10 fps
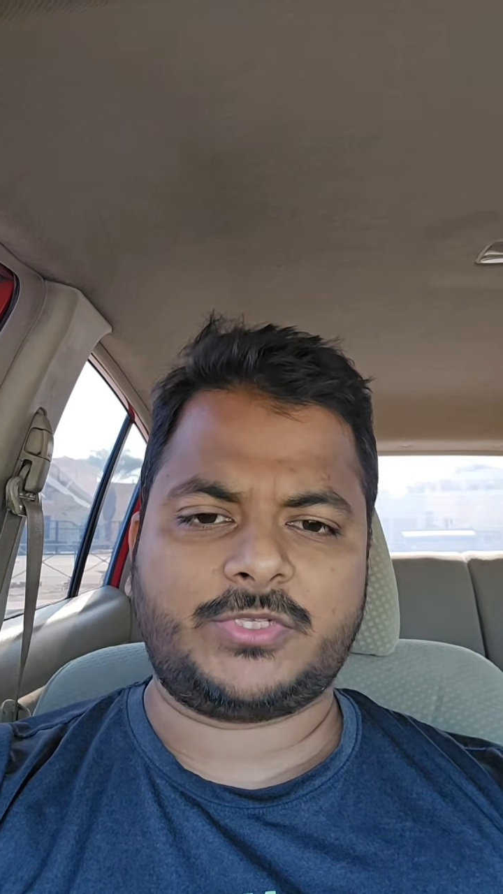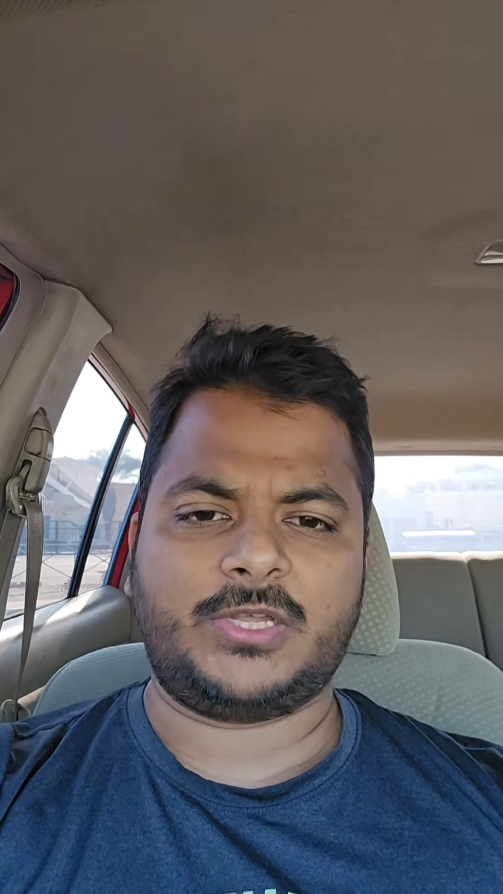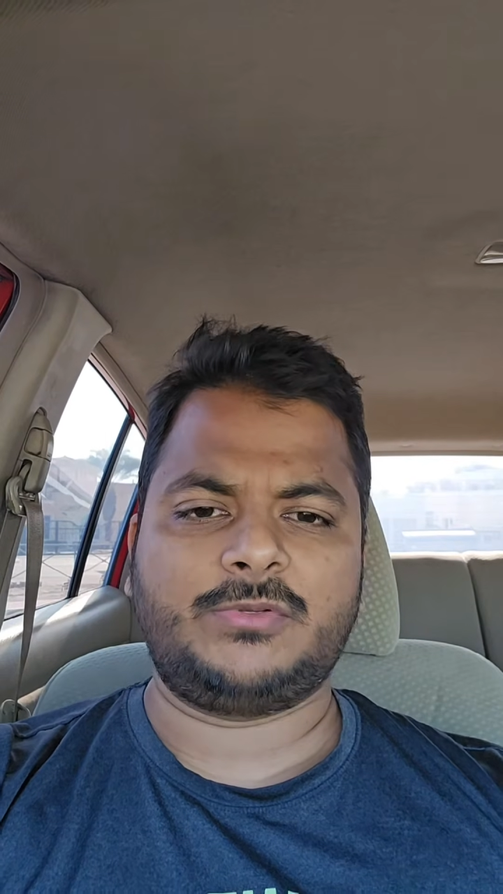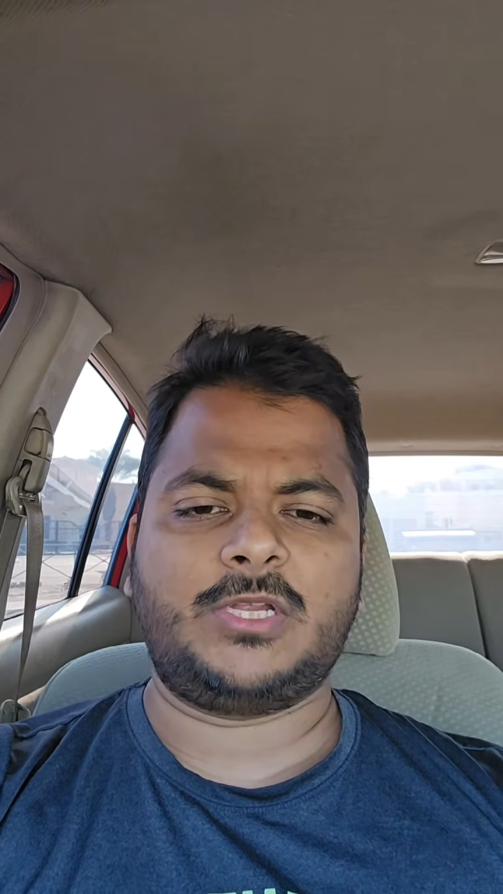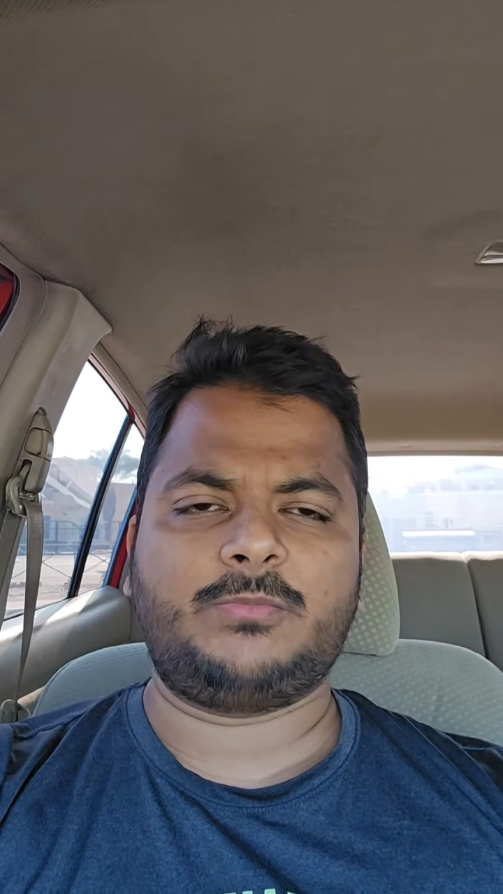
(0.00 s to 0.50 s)

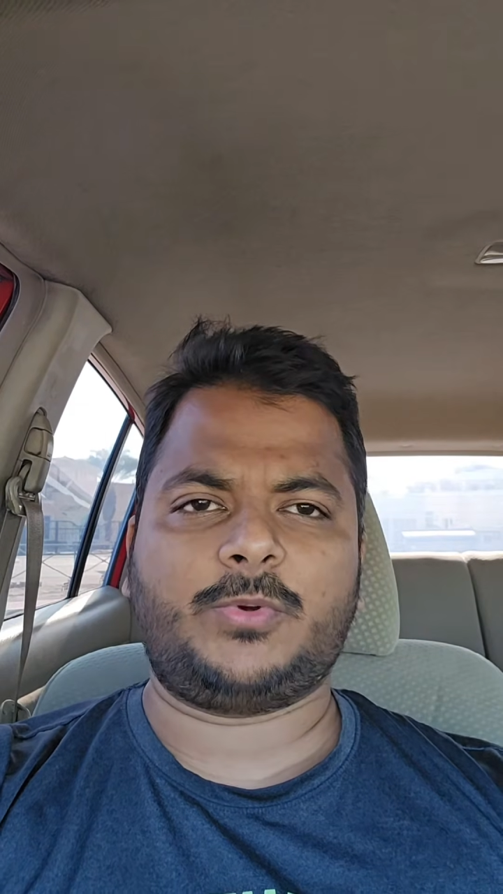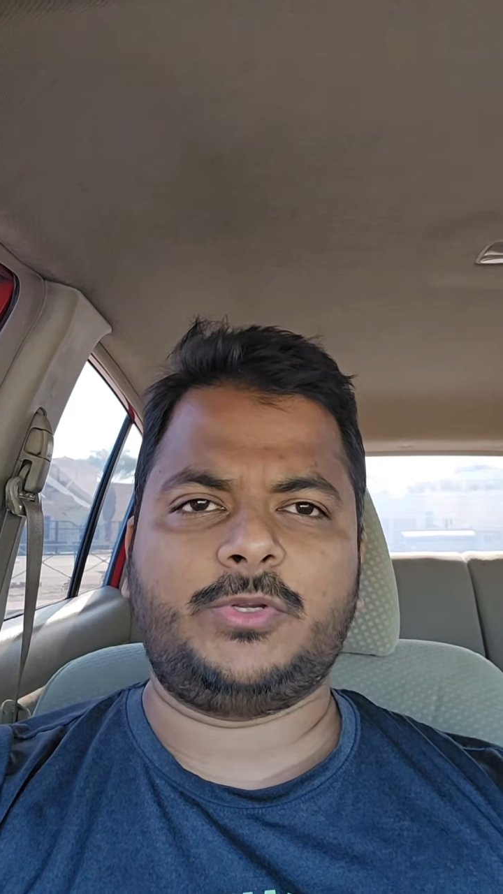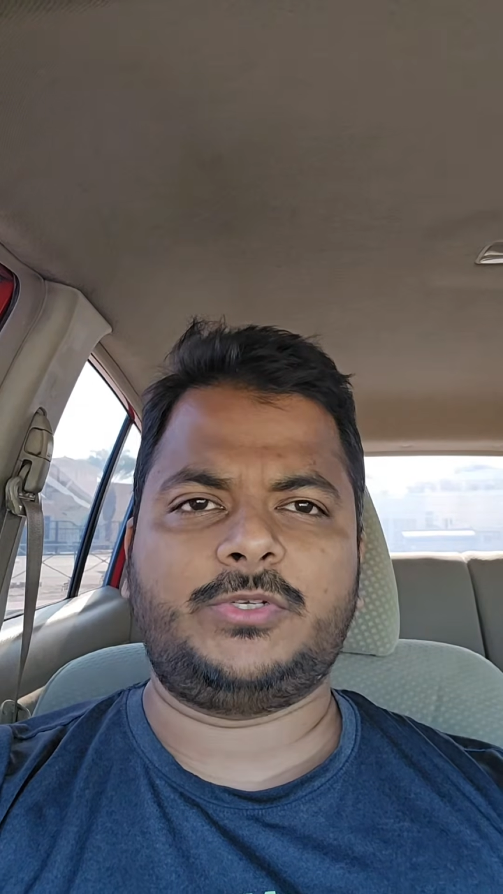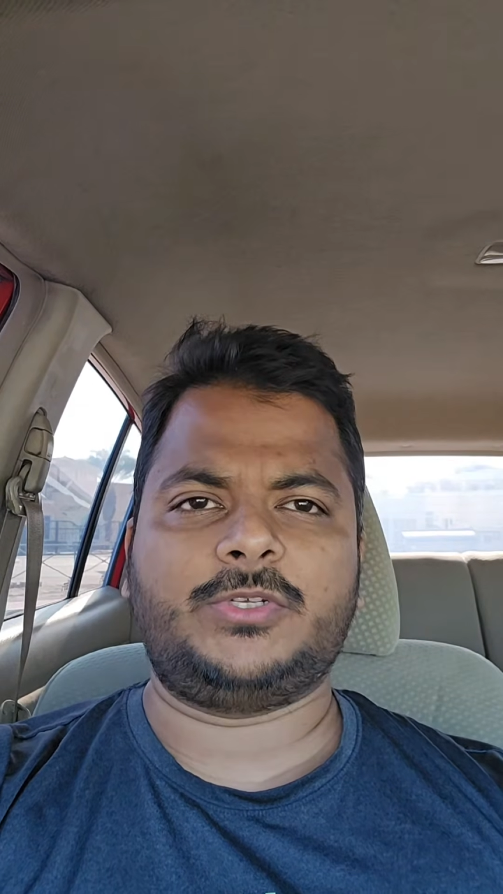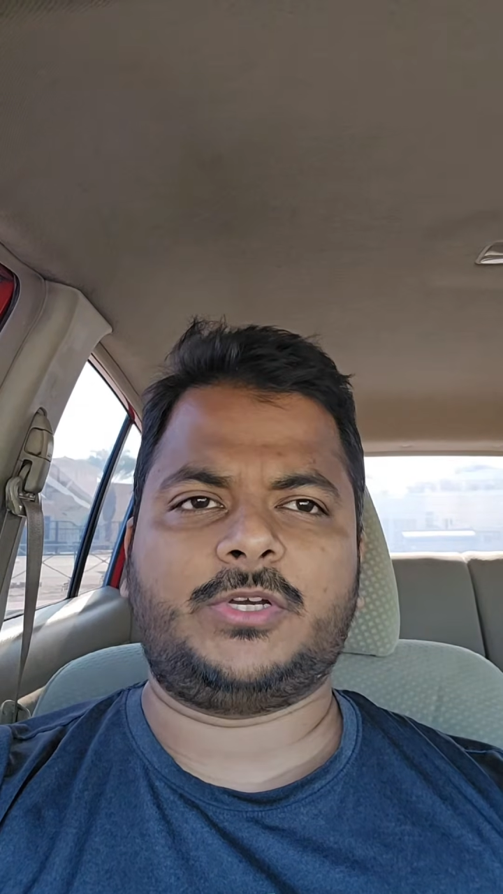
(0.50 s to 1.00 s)
Service
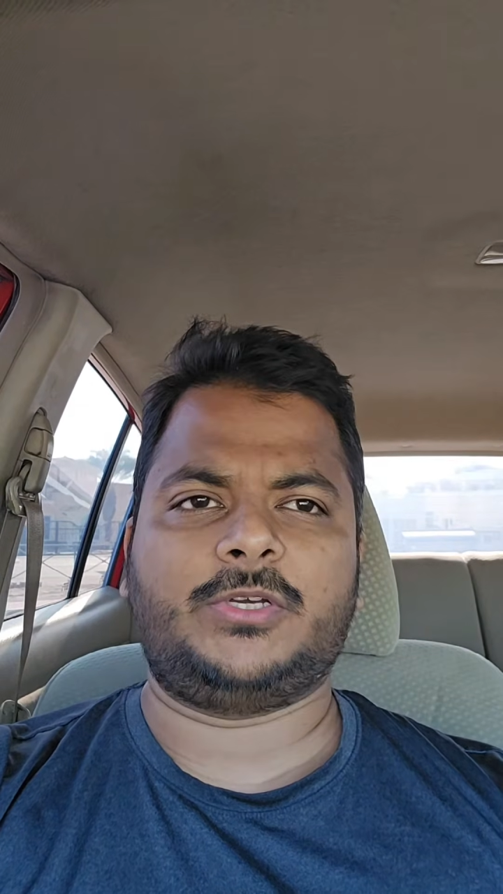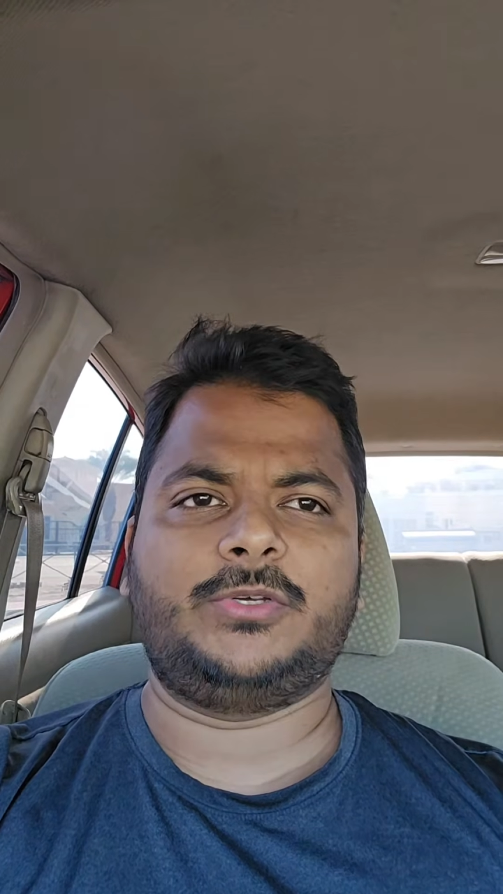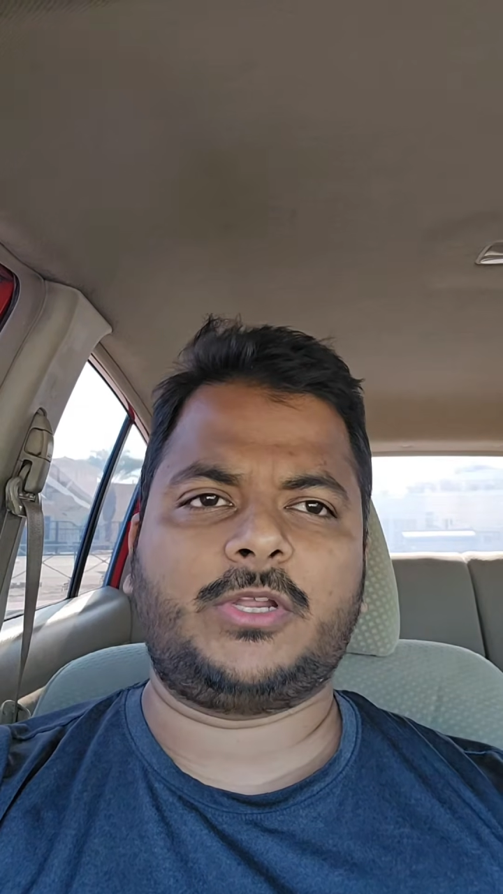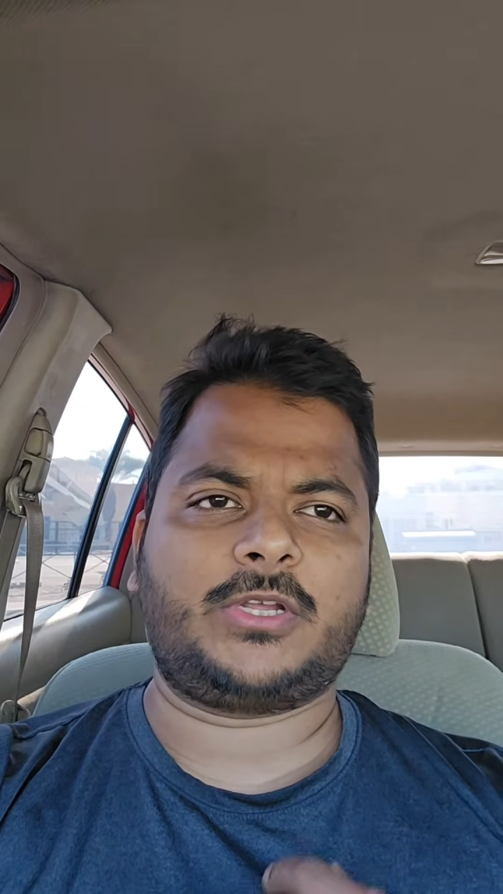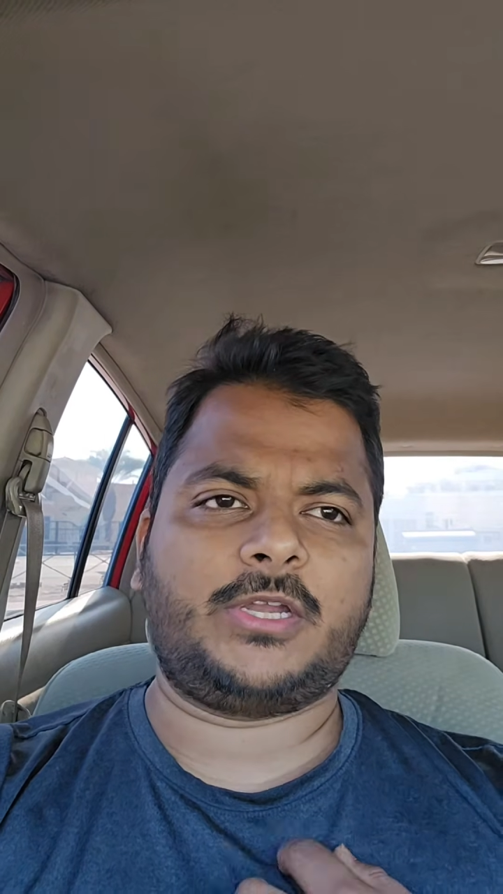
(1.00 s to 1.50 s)
endpoint,
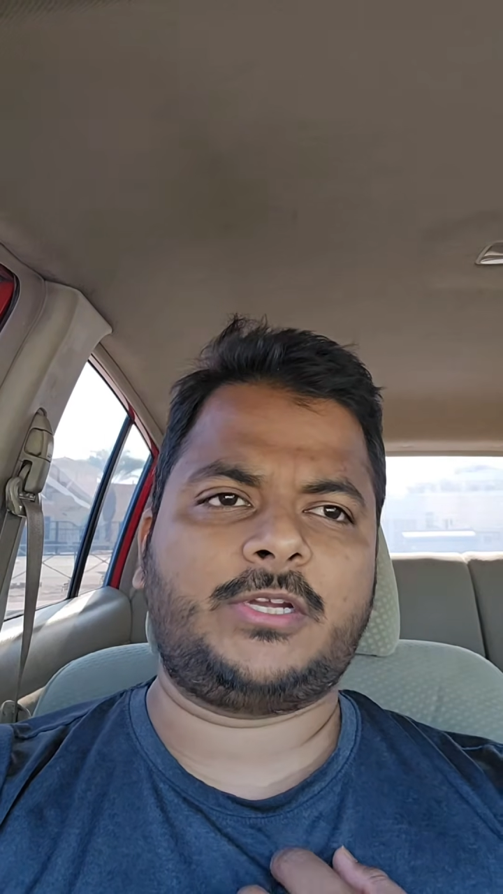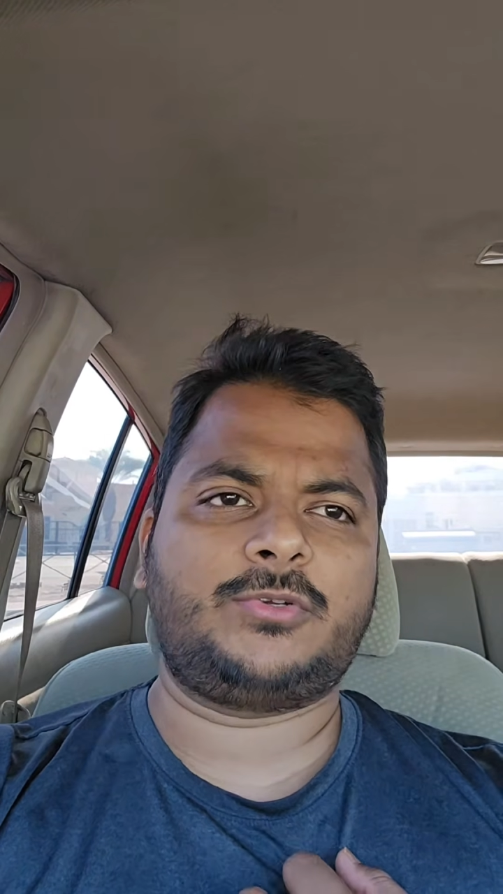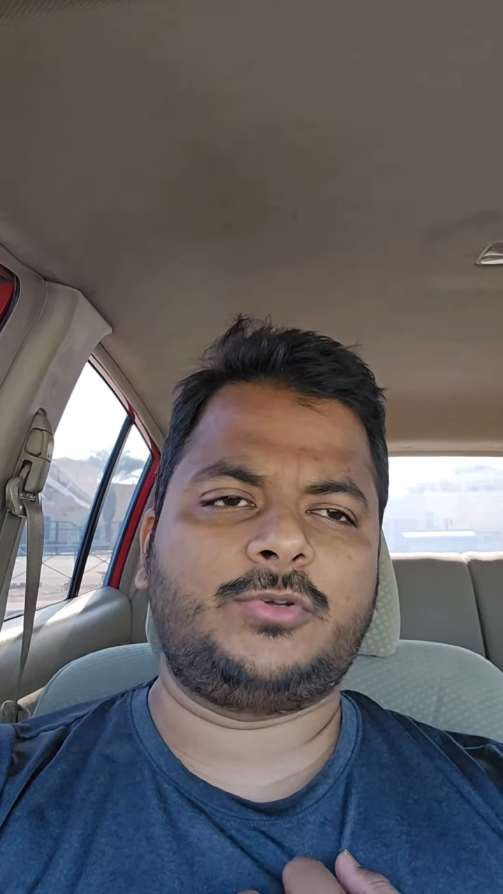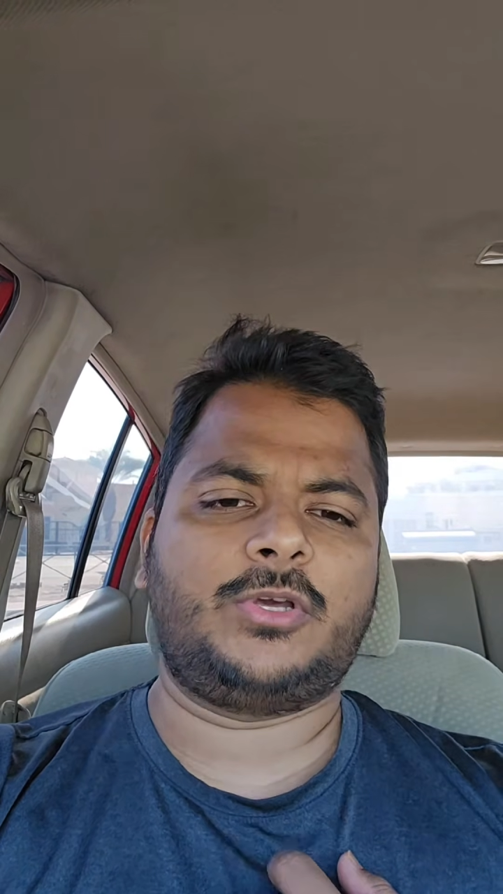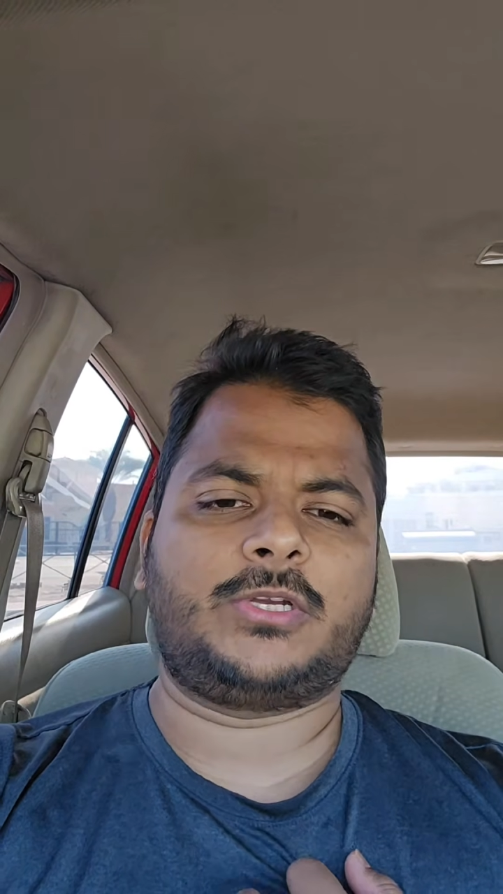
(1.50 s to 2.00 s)
you can connect to your